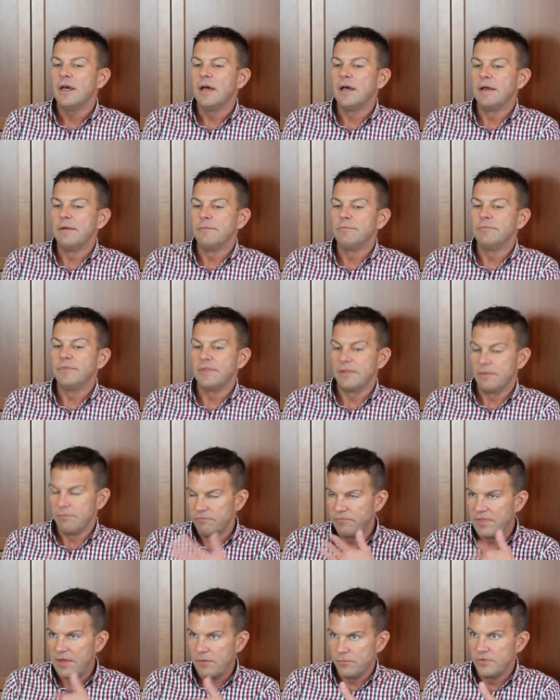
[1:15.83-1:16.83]
Um,
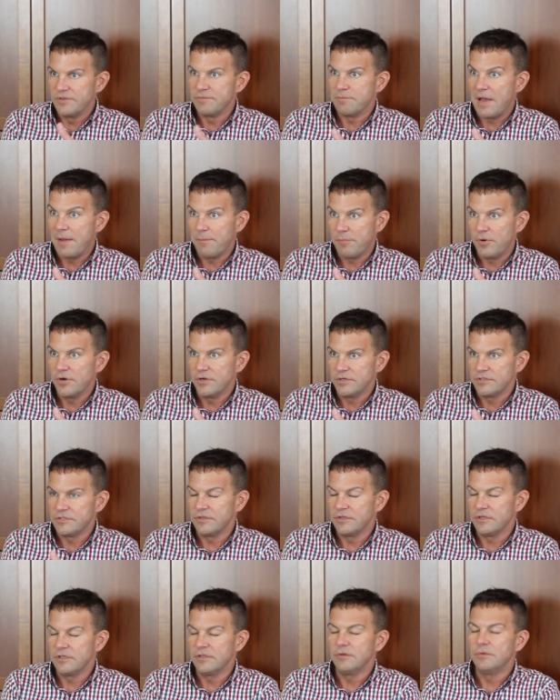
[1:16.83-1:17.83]
that was my part
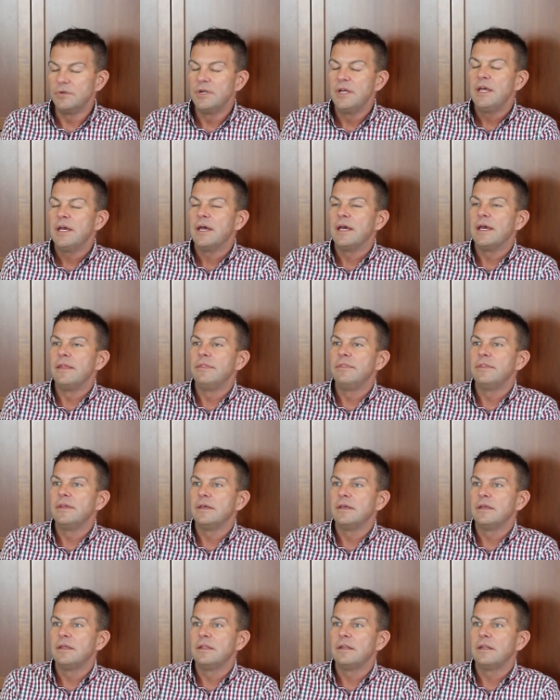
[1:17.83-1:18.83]
to do. And
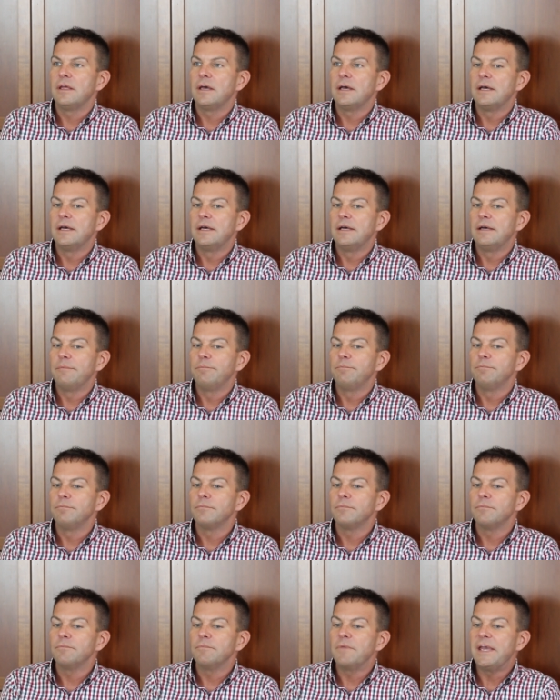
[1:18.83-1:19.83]
then um,
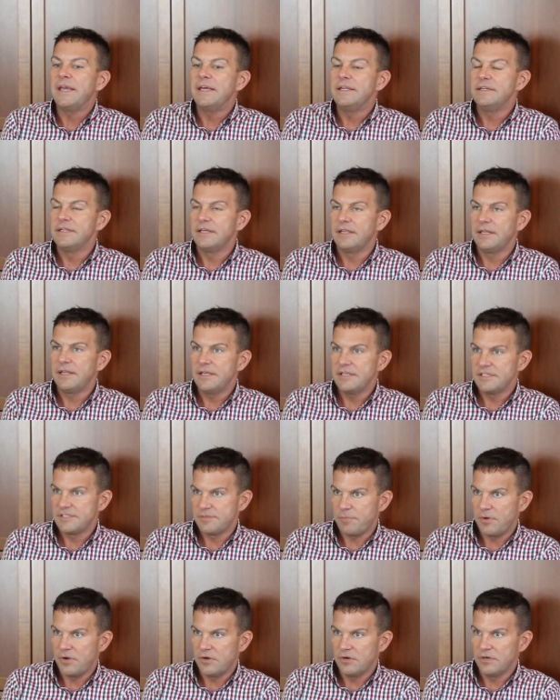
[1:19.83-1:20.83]
he did his
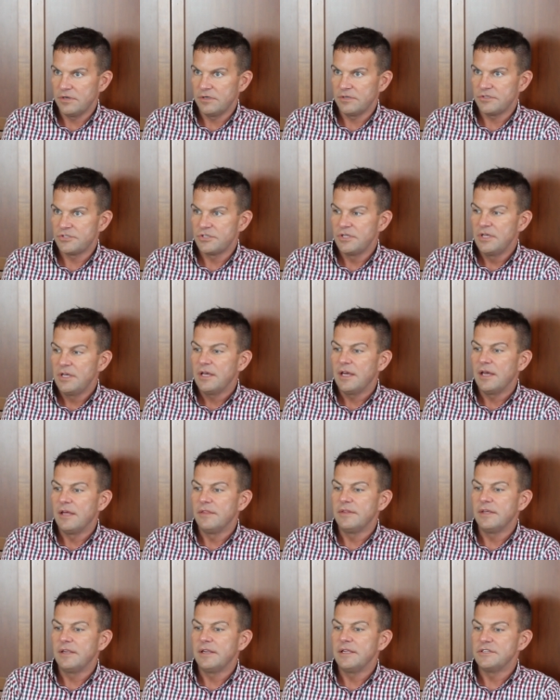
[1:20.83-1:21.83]
part
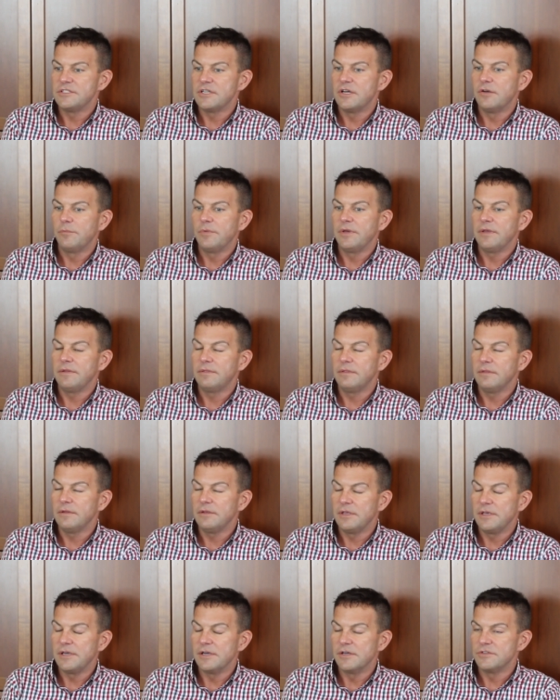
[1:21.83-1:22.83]
and then he told me,
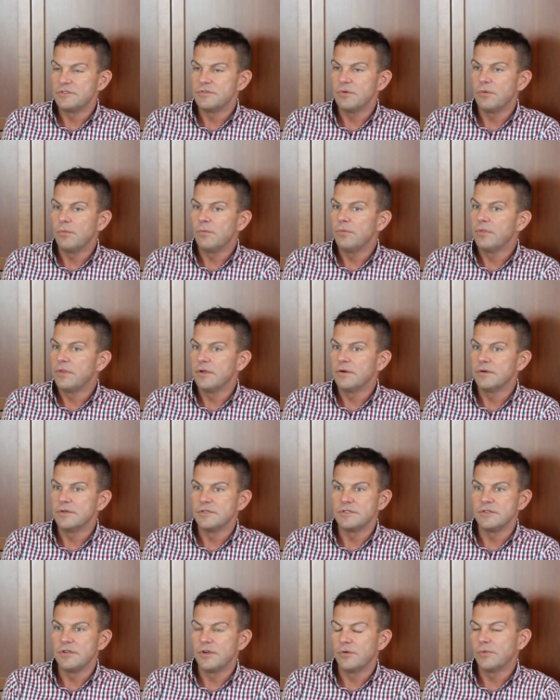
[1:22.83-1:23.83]
he goes, there
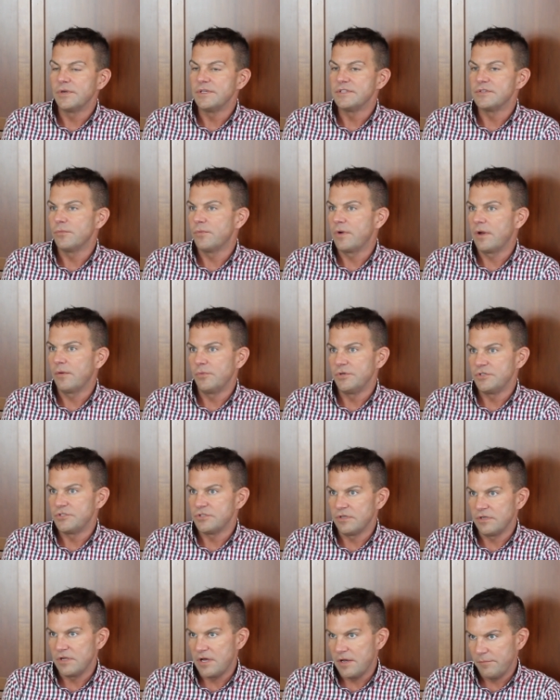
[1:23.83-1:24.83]
is no reason why we
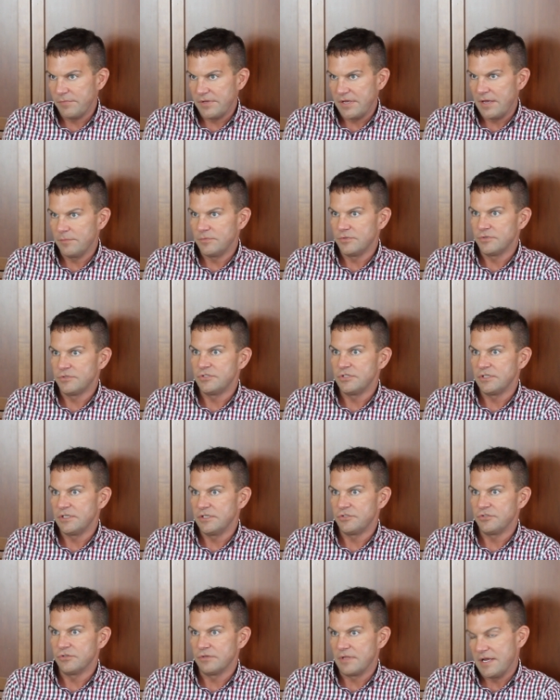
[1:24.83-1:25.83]
should not be able to
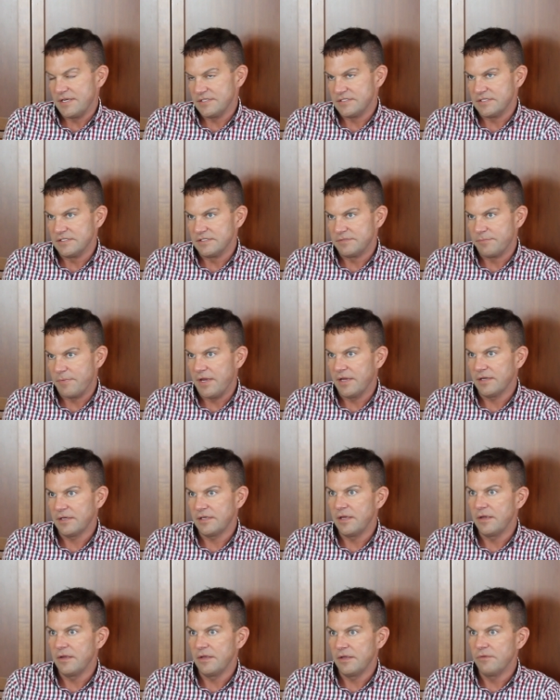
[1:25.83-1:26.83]
get your license back.
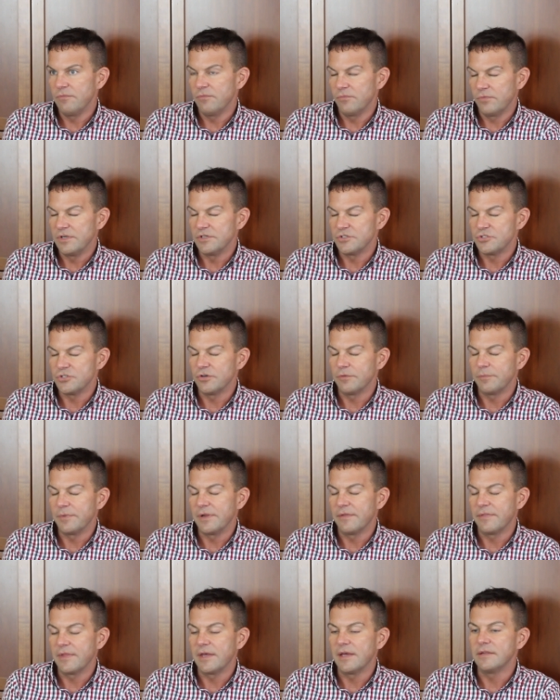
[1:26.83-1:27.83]
He, he reassured me
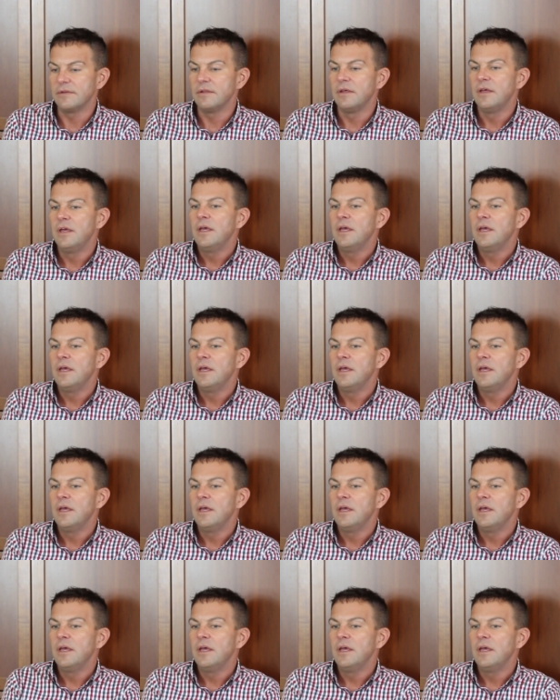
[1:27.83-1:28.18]
of that.